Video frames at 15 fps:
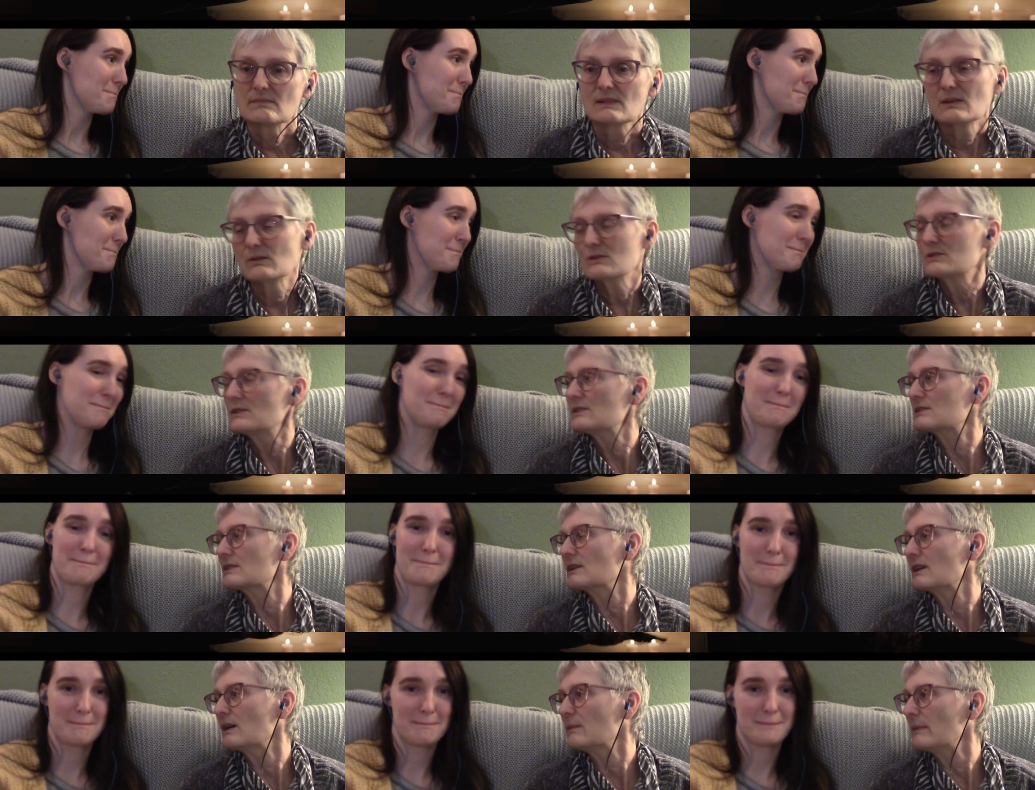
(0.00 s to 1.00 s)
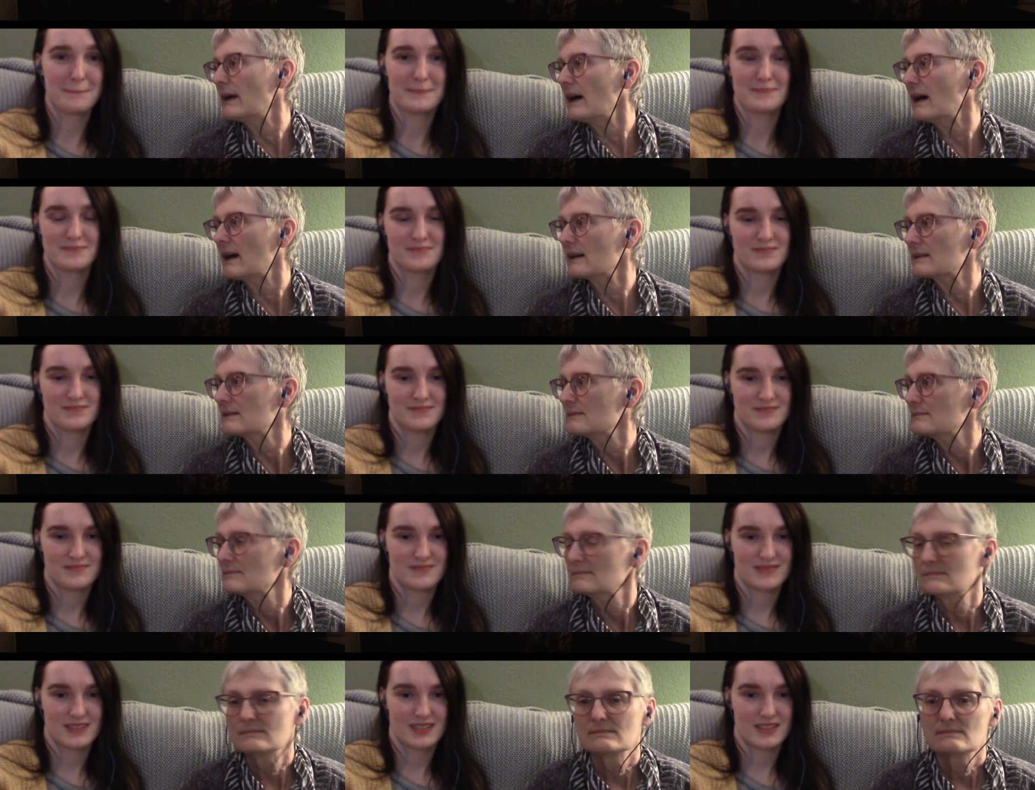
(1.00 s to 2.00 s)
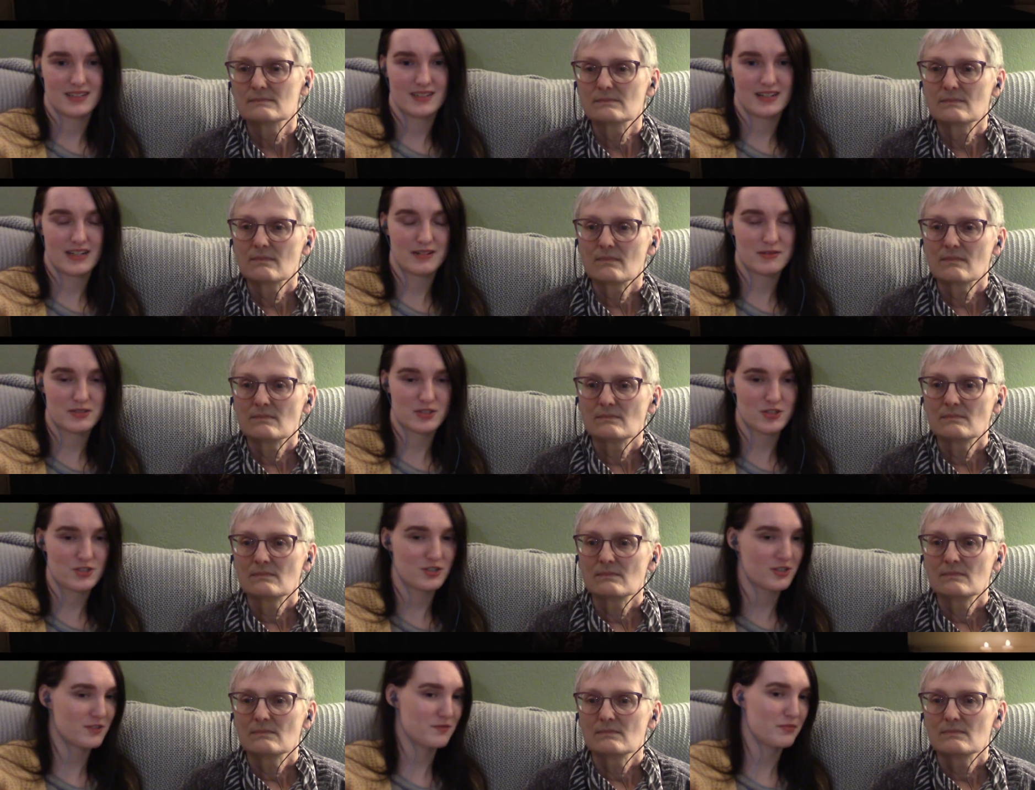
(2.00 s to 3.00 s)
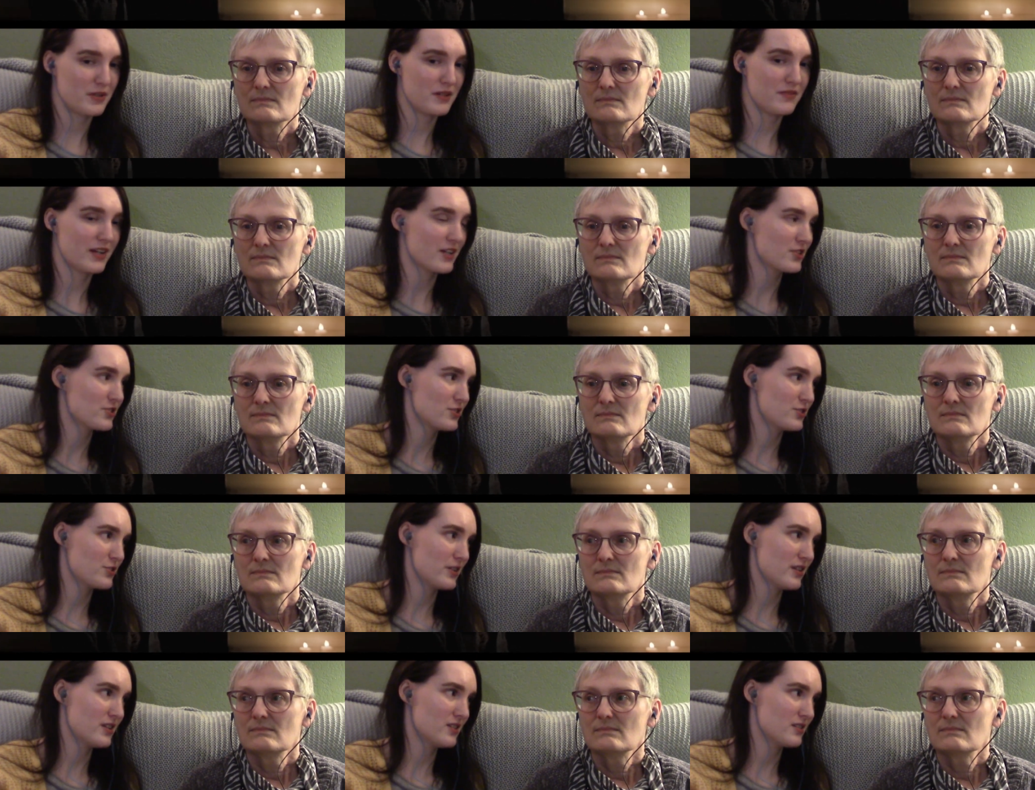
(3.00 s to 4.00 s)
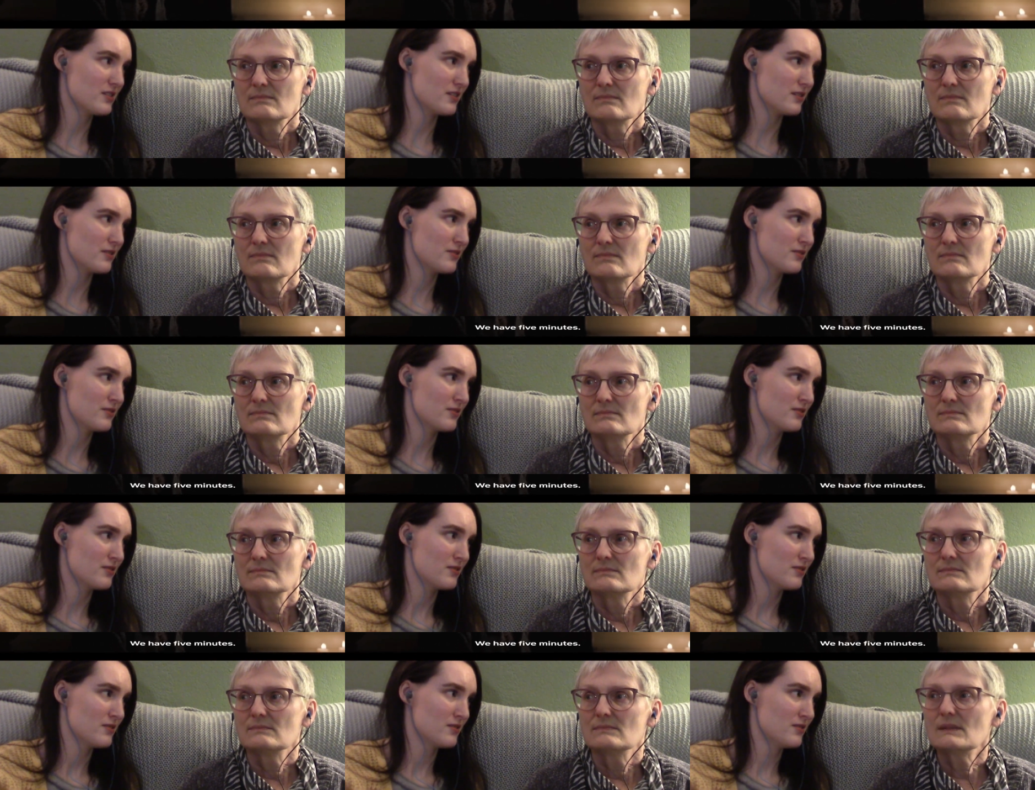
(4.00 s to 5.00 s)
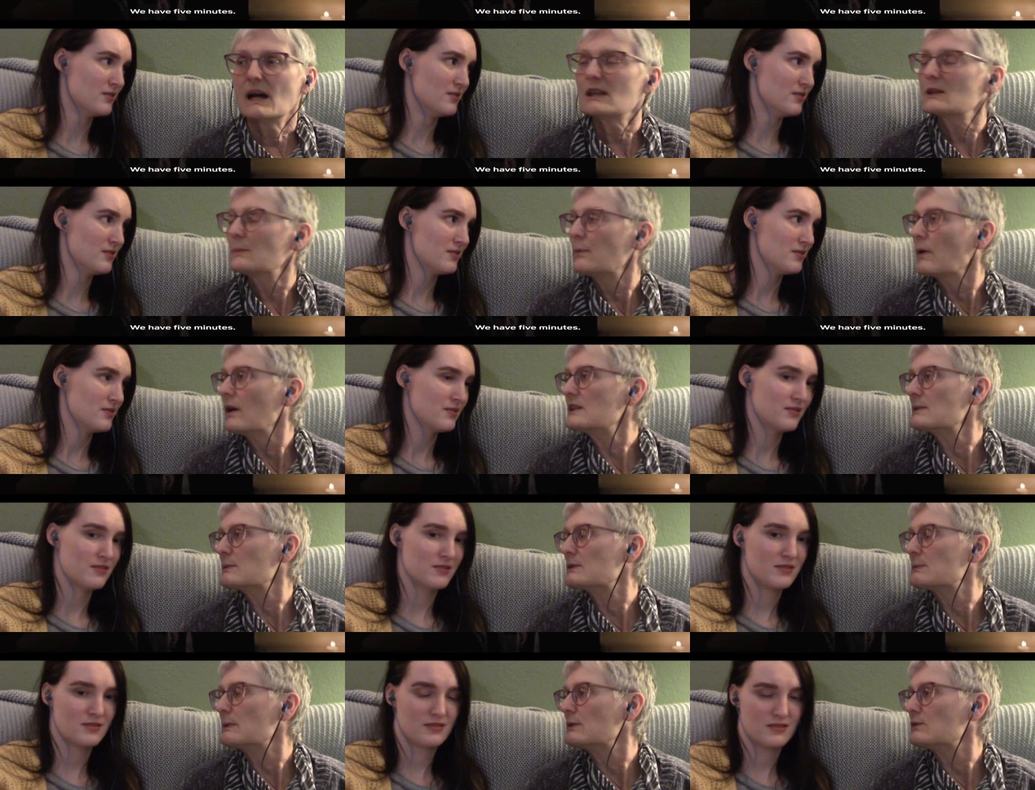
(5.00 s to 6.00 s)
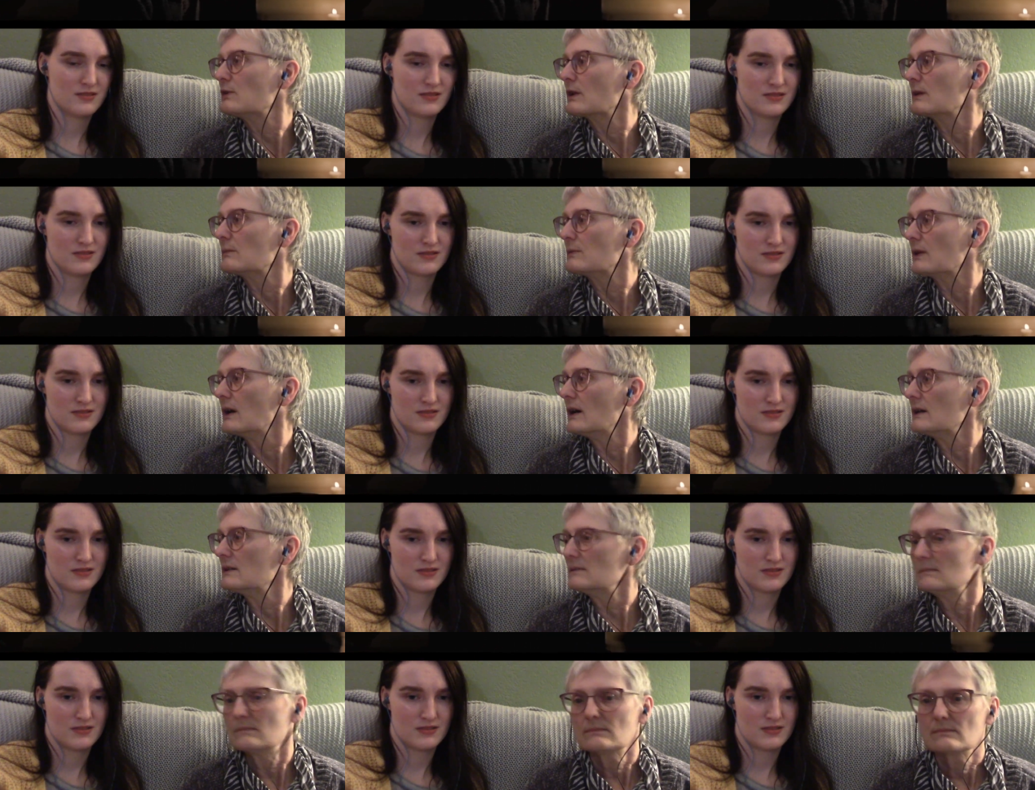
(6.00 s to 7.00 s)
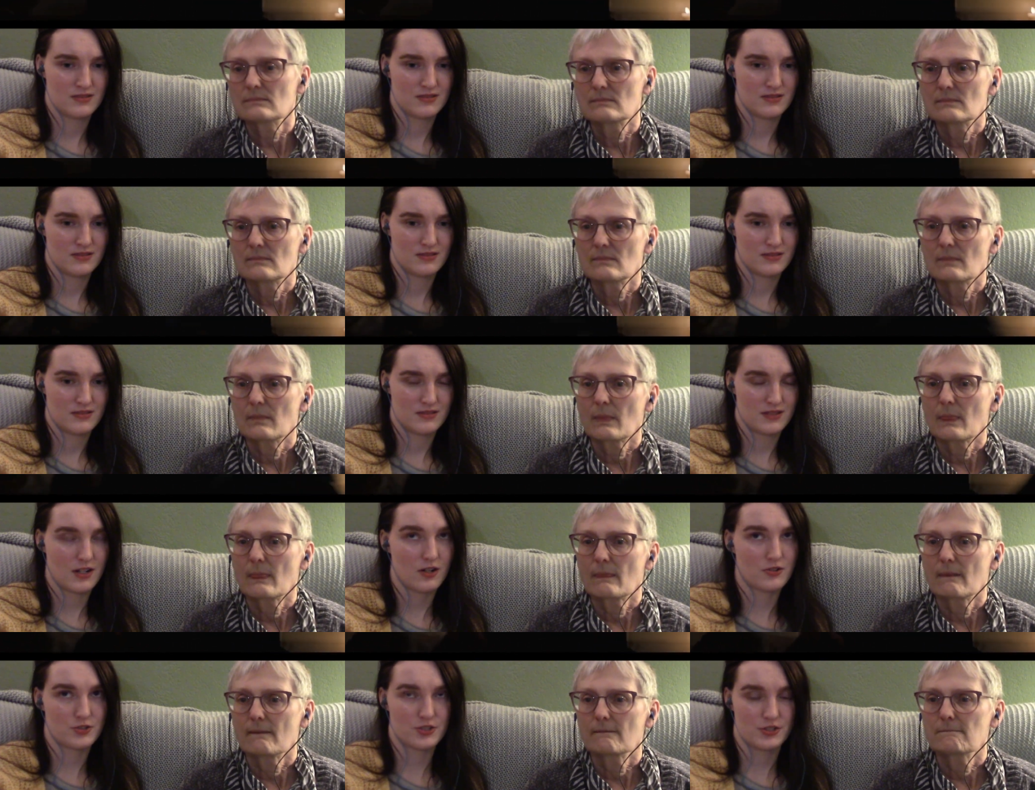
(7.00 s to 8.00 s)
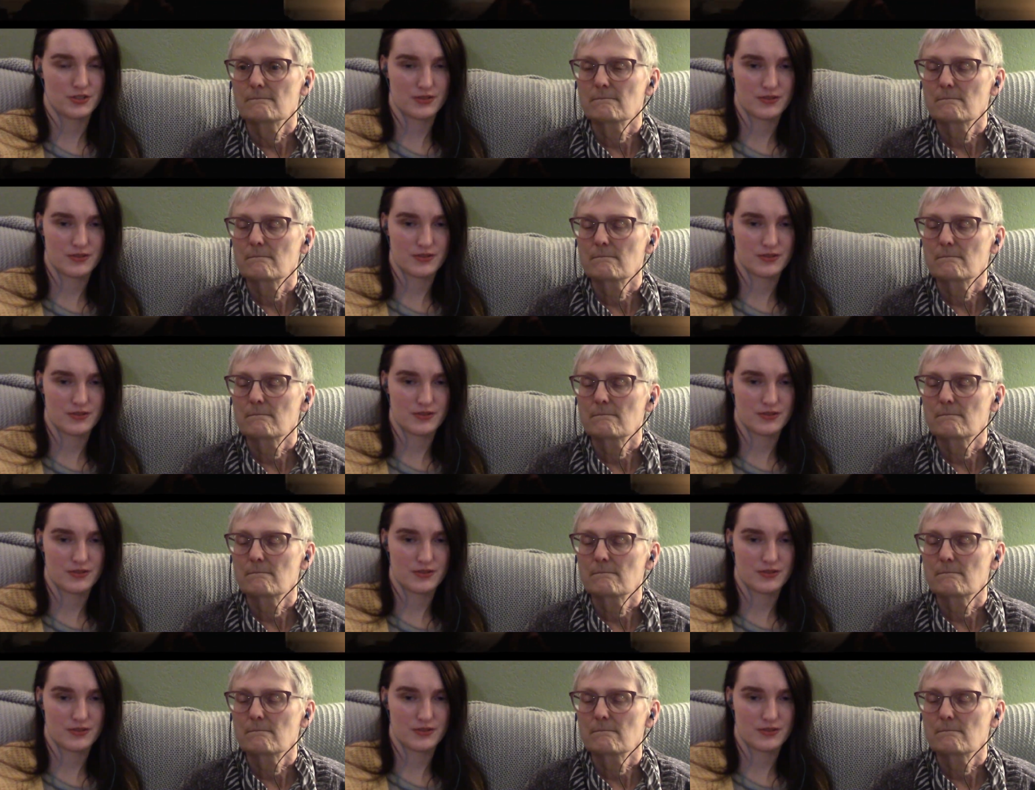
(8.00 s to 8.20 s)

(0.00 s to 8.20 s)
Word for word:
Speaker 1: Well, she's gonna come back.
Speaker 2: I wasn't sure if Bev actually drank it though. We have
Speaker 1: not the poison, but she's been drinking blood.
Speaker 2: Oh, true.